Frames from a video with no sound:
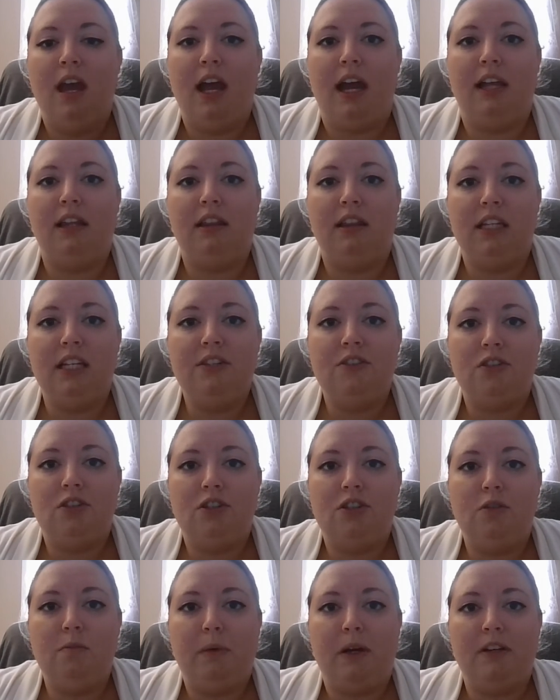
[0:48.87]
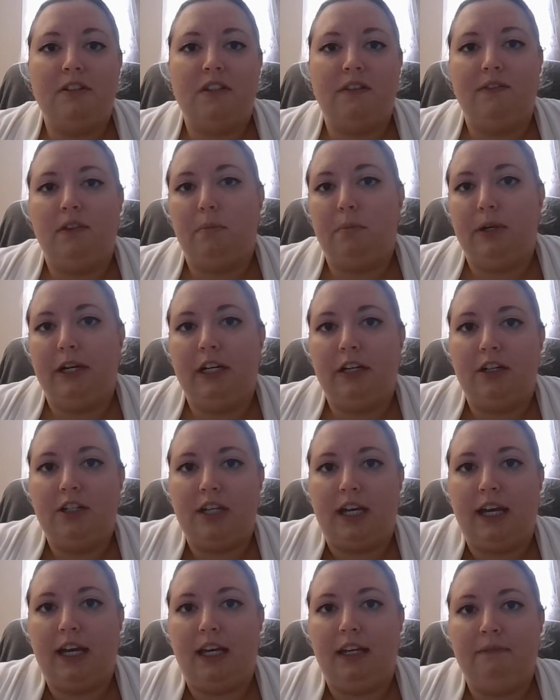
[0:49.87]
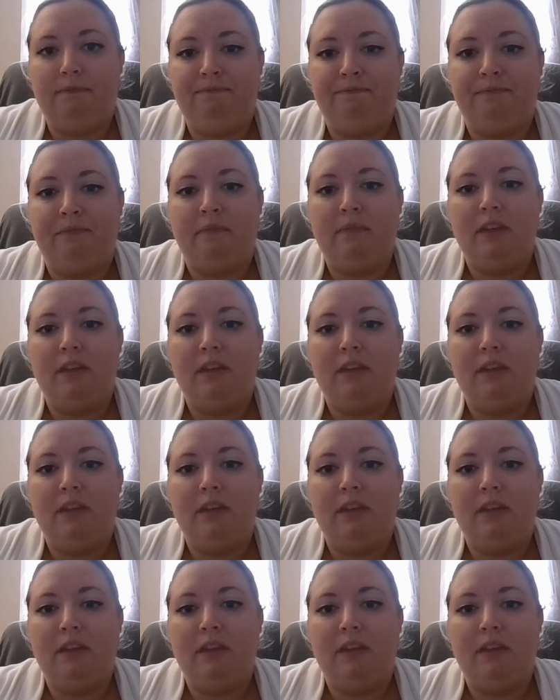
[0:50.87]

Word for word: At least two parts of the brain are dying.